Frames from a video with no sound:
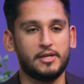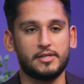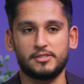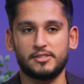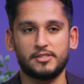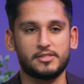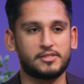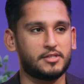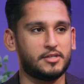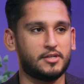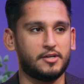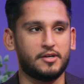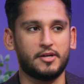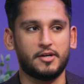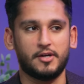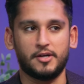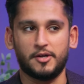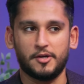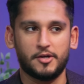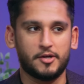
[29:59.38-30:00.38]
Is this
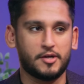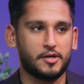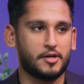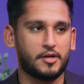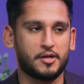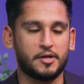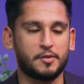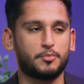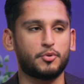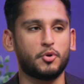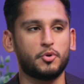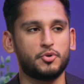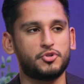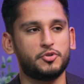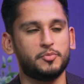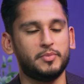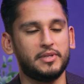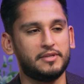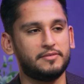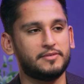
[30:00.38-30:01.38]
an approach
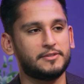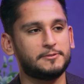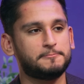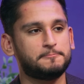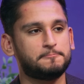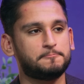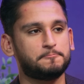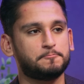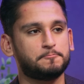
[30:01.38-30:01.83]
you believe in?